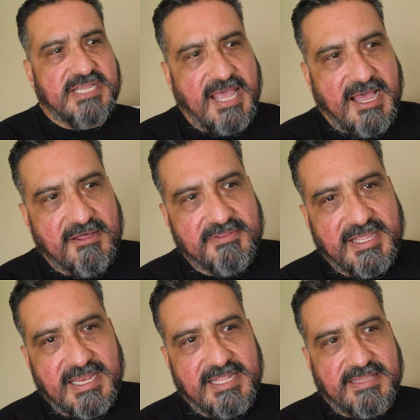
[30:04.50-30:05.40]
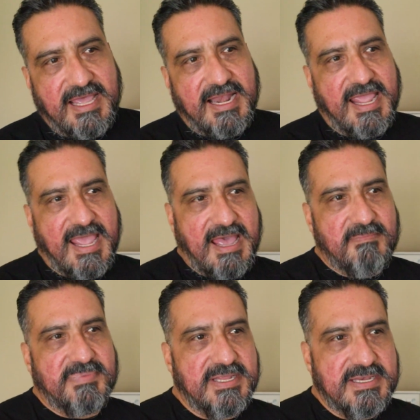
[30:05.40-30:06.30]
see how they let that
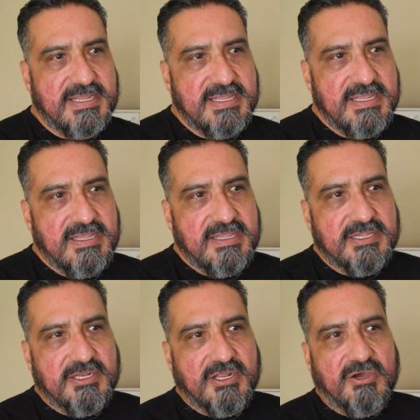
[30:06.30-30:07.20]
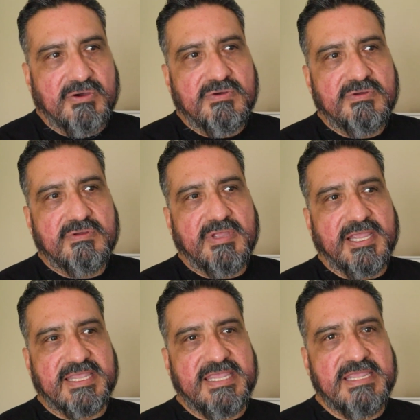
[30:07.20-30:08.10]
happen, you know,
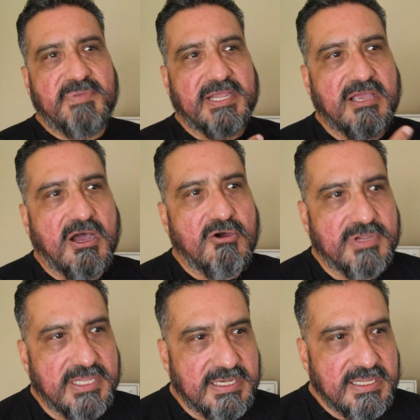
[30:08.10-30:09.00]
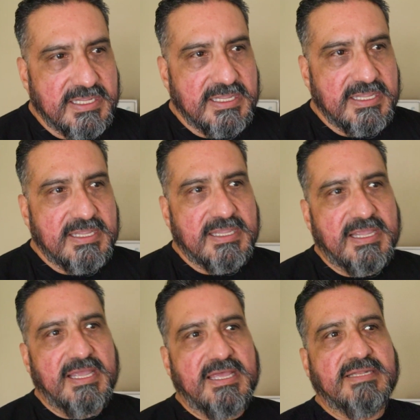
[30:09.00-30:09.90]
and keep it going,
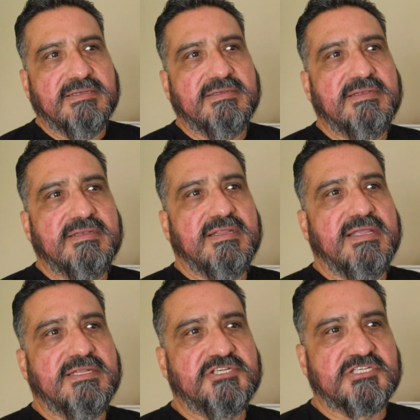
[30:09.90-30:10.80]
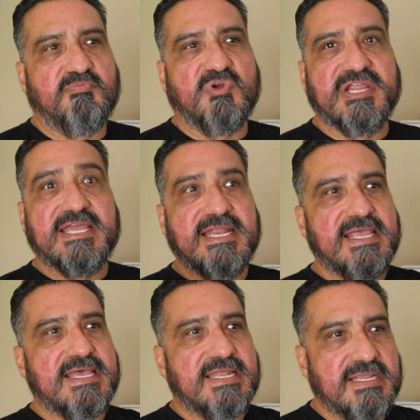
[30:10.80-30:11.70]
and just bringing
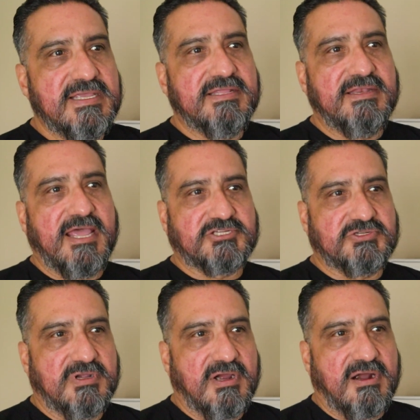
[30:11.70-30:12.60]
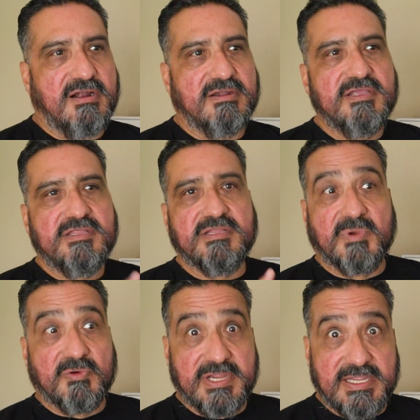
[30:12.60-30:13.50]
in National Guard, the
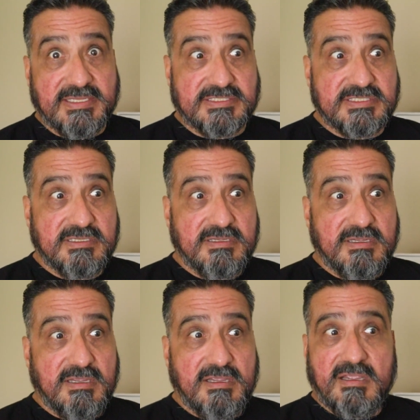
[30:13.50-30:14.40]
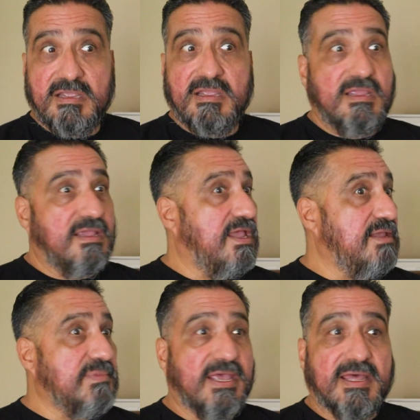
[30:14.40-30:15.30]
Marines,
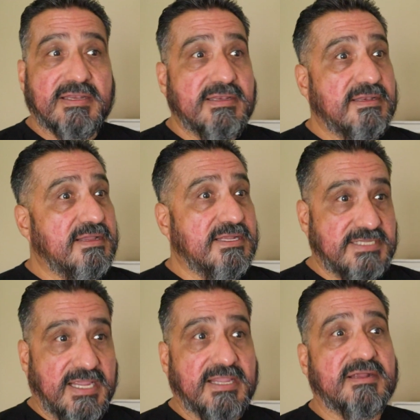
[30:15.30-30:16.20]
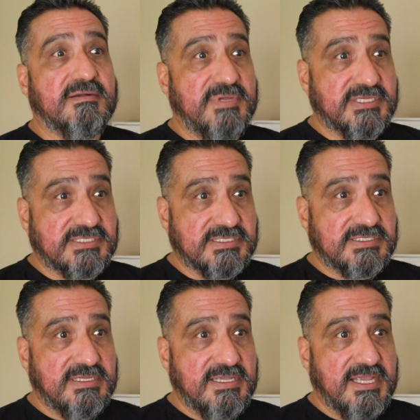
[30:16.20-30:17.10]
hey man, and taking care of
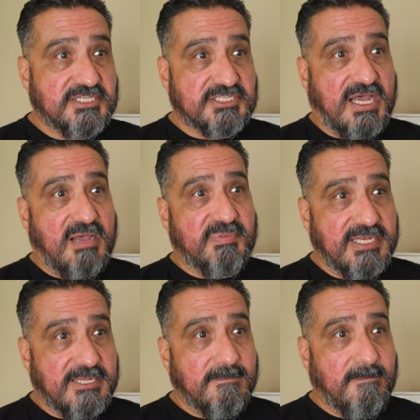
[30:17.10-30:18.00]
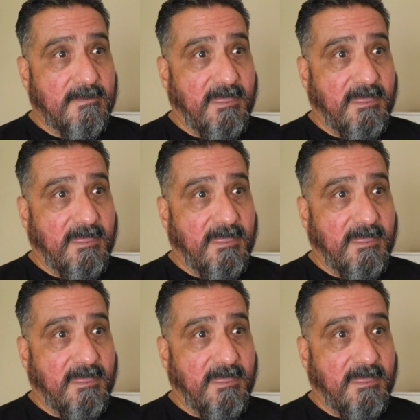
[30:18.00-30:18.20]
business and stopping it.